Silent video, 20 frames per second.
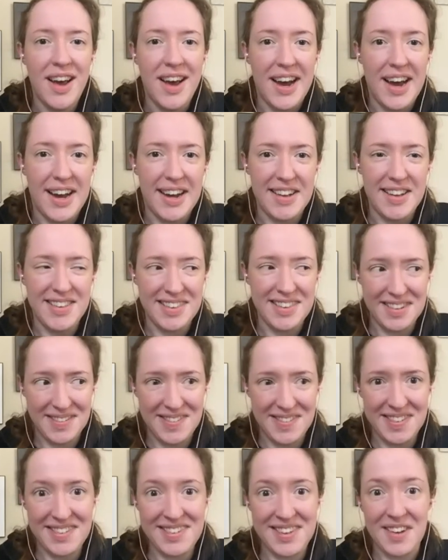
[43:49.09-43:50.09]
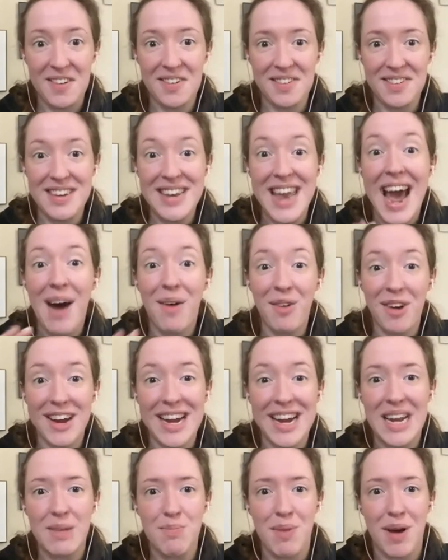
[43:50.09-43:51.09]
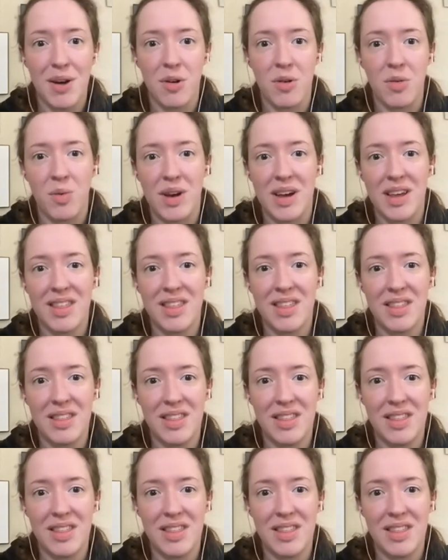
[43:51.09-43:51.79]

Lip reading: So now we're getting better with